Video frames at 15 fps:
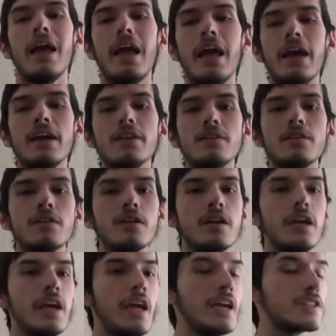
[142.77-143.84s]
And
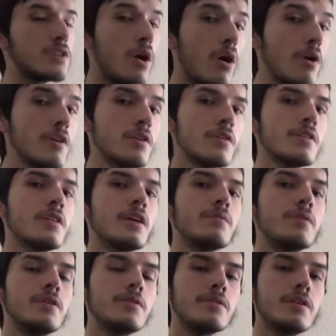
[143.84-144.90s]
it's harder
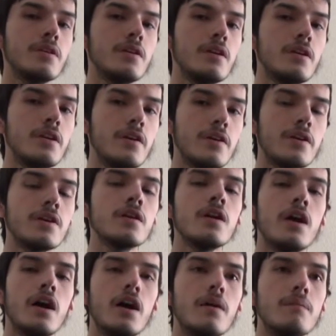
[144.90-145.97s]
than when you were younger.
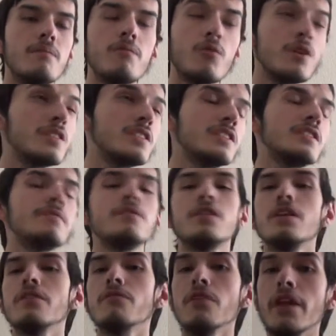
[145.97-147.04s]
For instance, if you
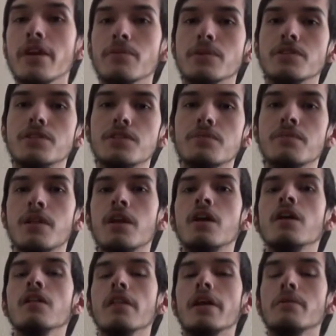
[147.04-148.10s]
think of language.
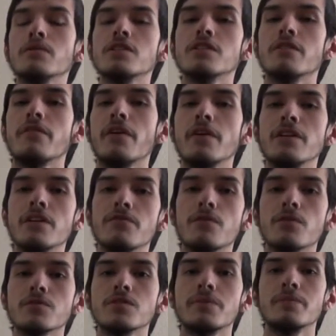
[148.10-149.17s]
Language is a very
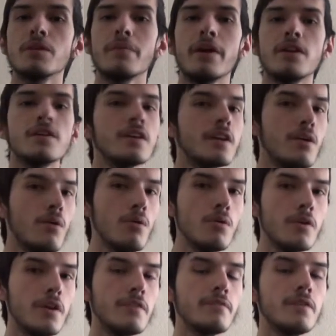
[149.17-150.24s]
difficult subject matter to get a
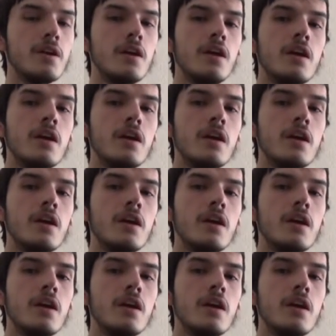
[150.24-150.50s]
hold of.